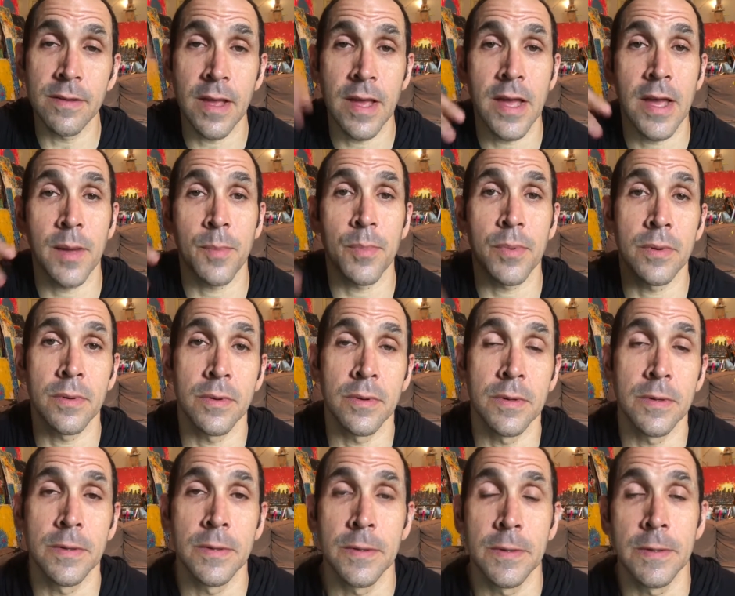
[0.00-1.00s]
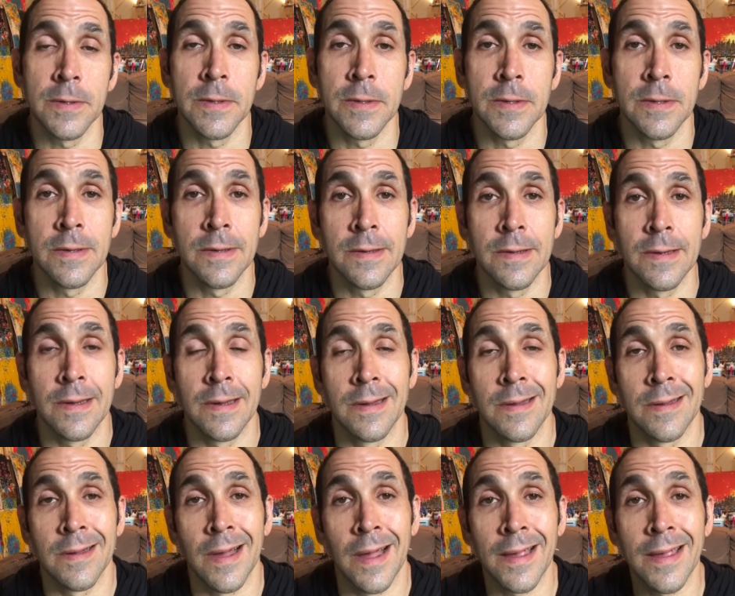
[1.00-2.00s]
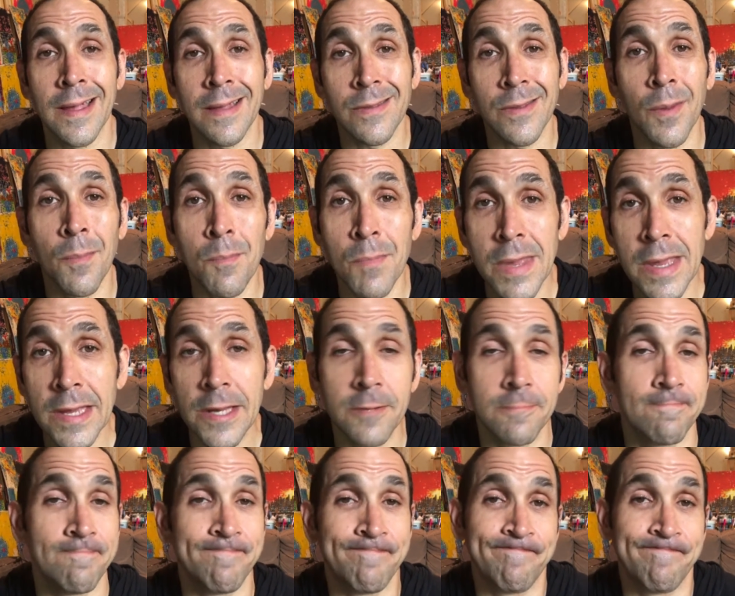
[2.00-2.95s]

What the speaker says: to happen. I get to meet